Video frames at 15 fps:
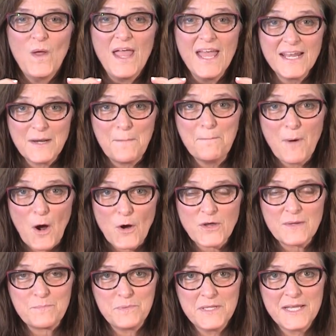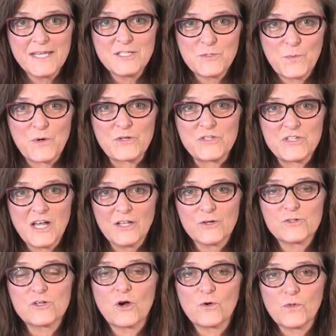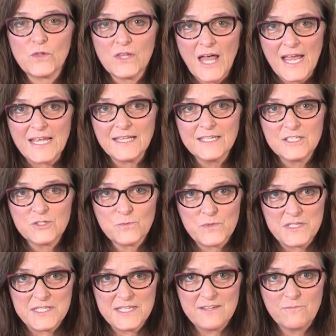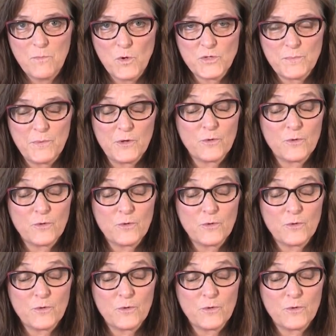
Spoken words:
In a marketplace where sellers are likely to receive multiple,